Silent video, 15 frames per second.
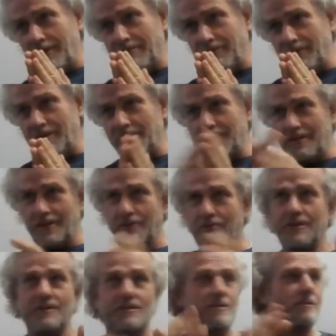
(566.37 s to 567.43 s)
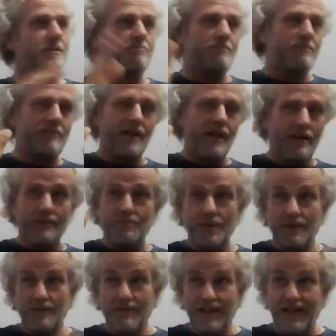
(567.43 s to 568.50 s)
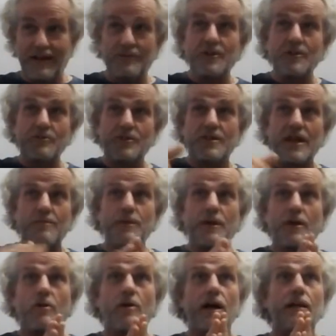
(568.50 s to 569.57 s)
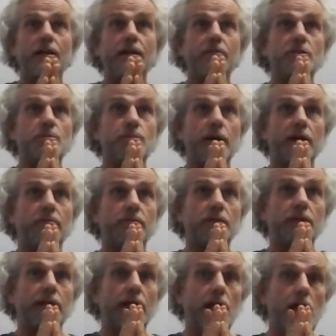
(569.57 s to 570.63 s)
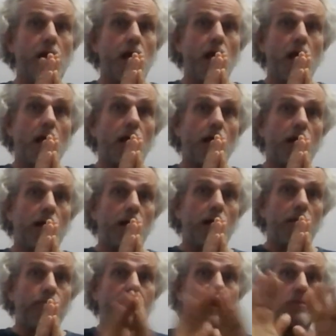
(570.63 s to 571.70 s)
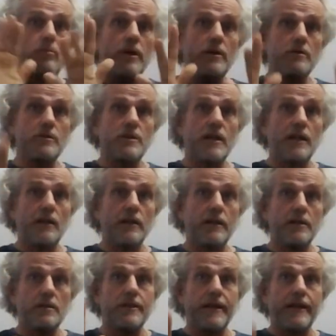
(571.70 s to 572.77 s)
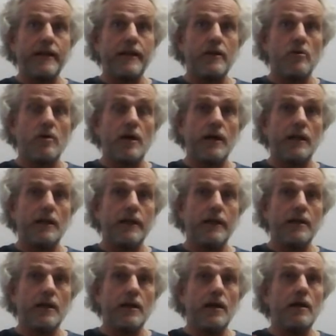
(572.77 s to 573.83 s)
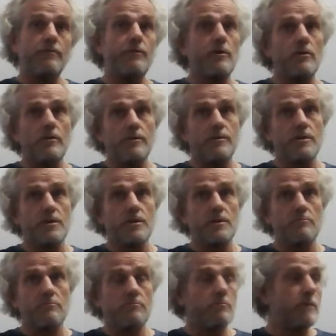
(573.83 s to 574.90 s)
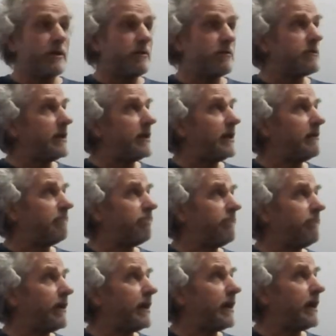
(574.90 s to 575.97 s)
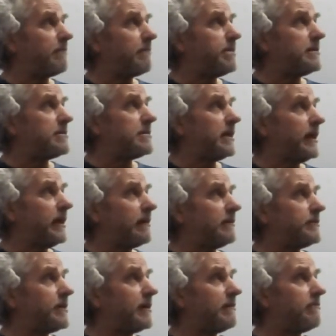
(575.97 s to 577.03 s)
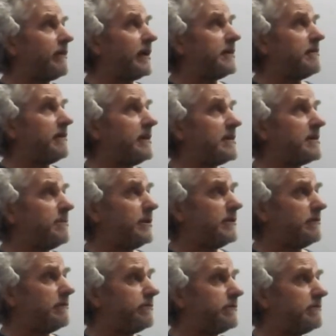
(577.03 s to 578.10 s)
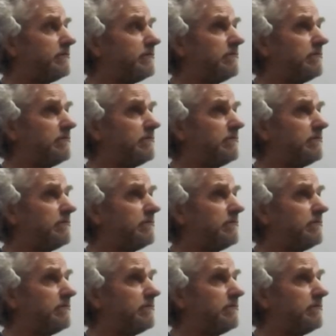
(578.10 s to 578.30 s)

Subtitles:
in first, and you always, do step in quietly and respectfully. And when you're settled in quietly, of course, when you're sitting, you're going to get pins and needles, you're going to find you need to move.